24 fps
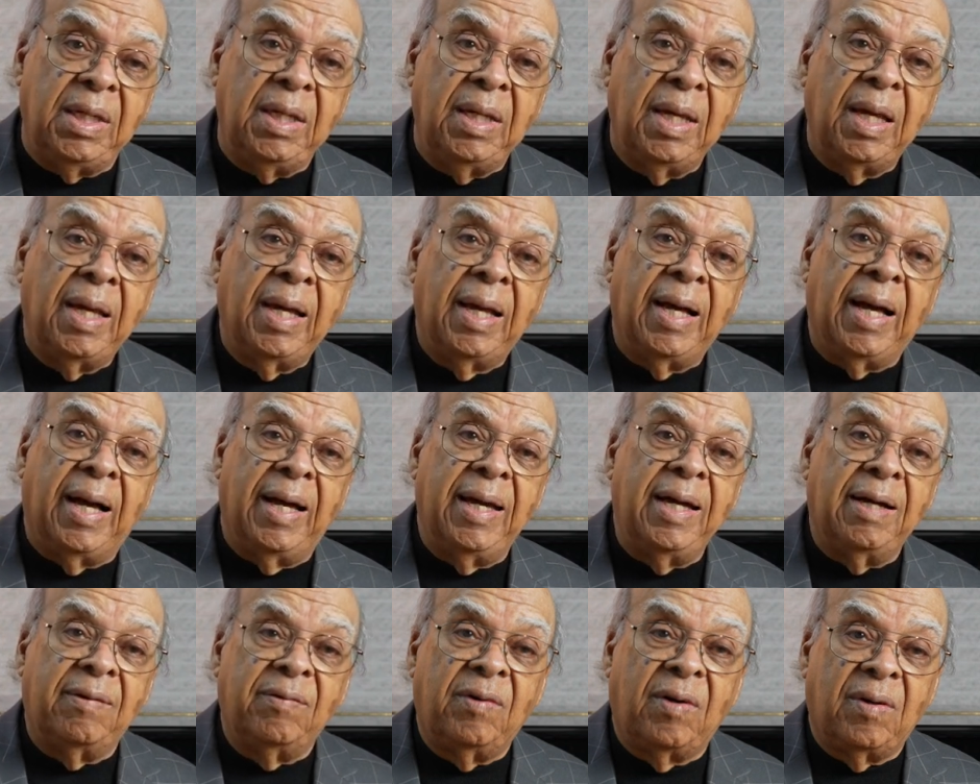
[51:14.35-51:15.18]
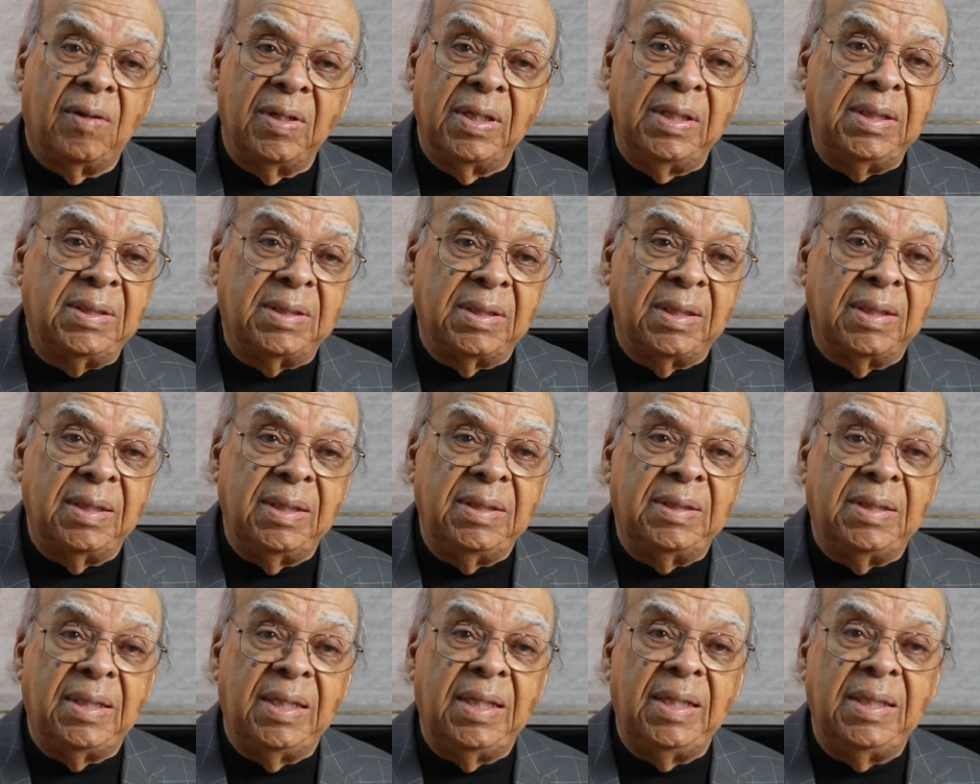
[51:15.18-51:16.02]
Mm-hmm. I have all these,
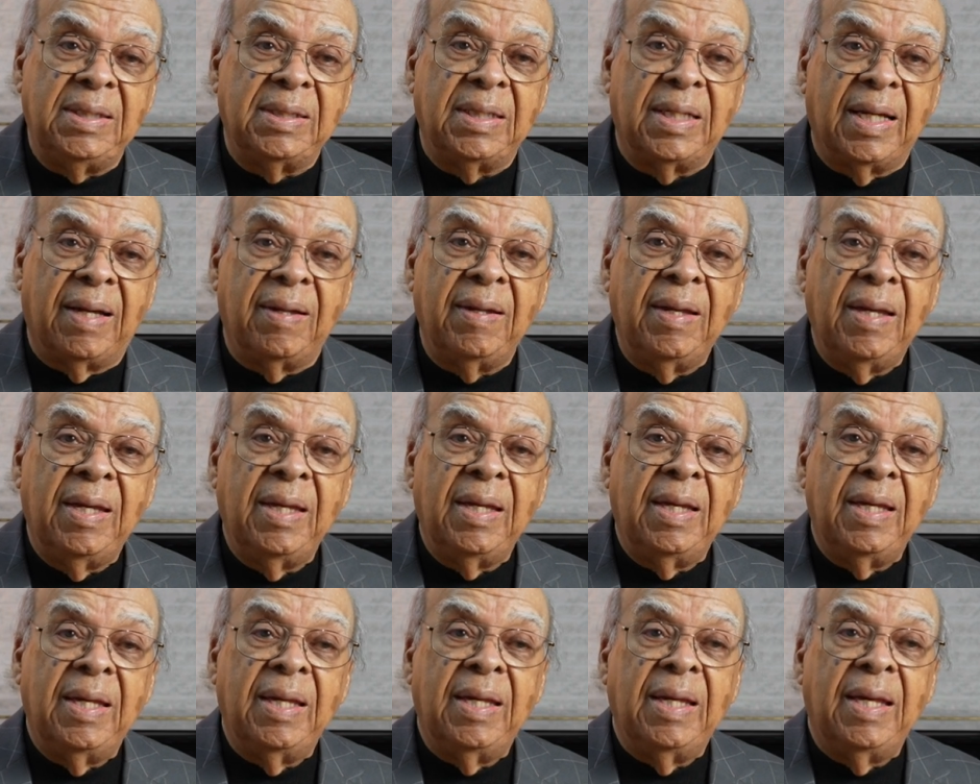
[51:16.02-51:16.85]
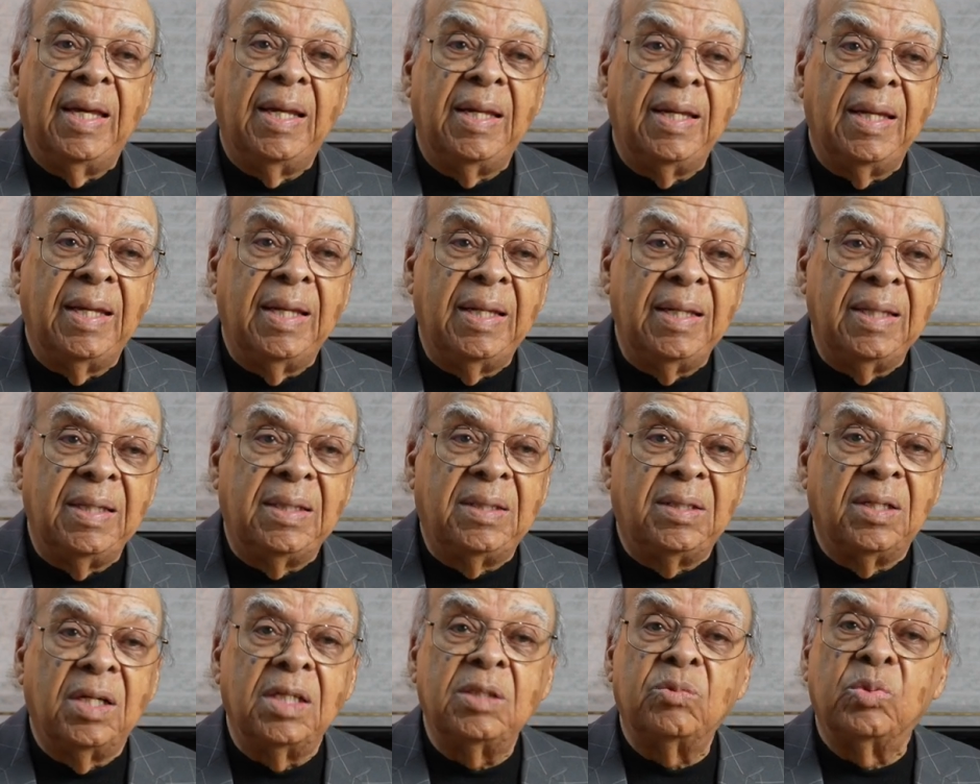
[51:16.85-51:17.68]
these CDs that. I, and, and the
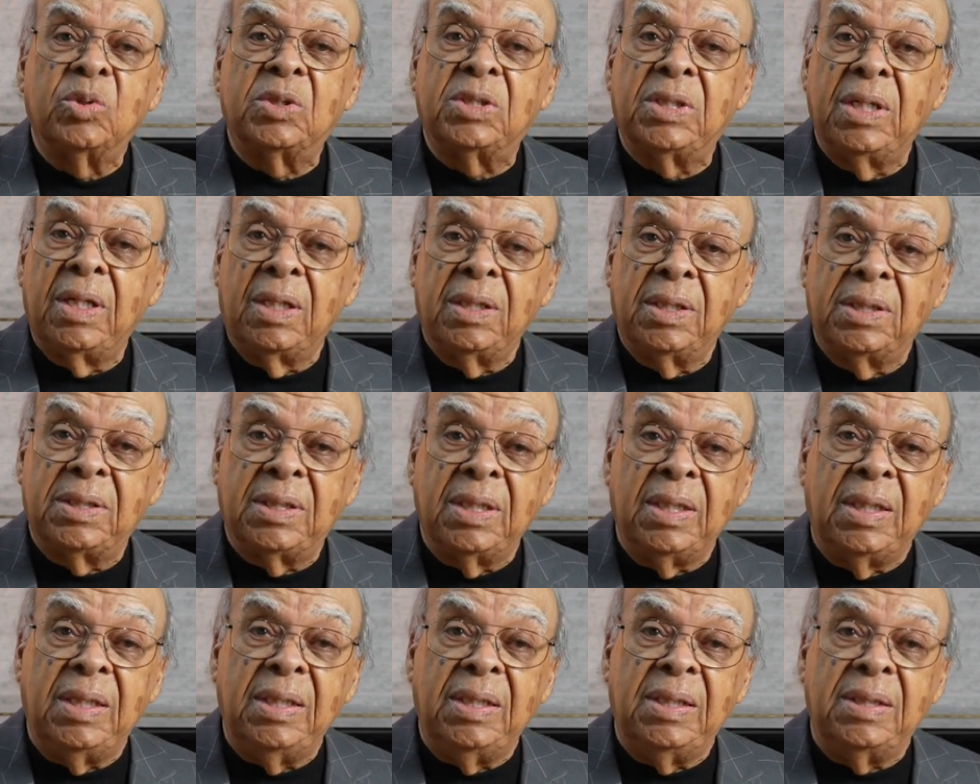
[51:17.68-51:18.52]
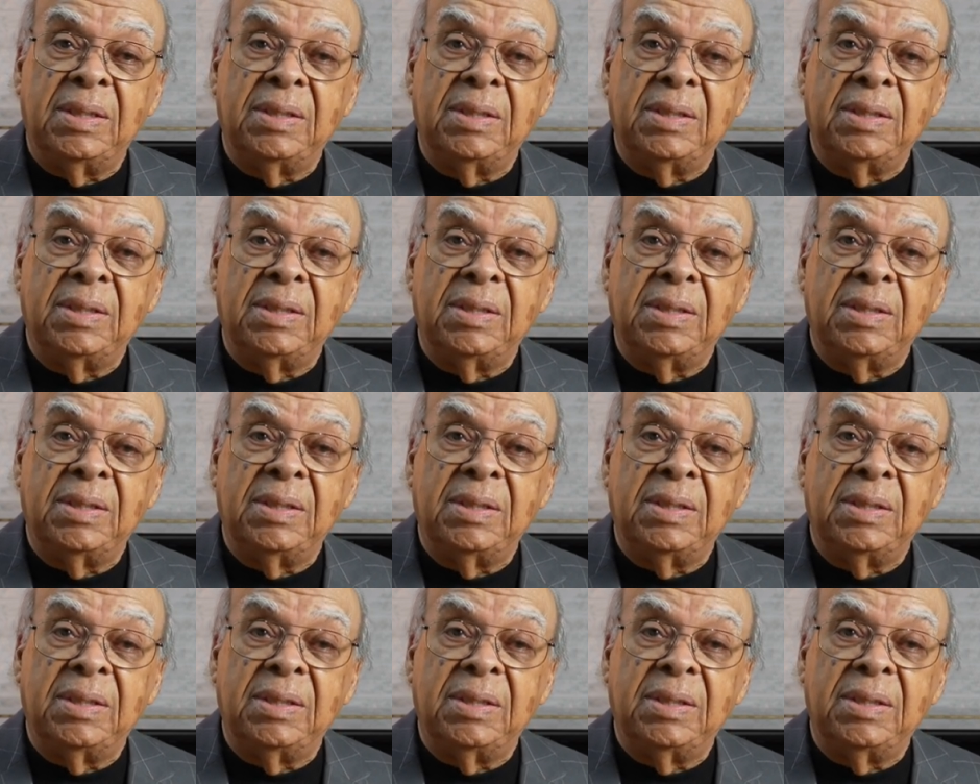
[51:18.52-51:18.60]
church would sell the CDs, mm.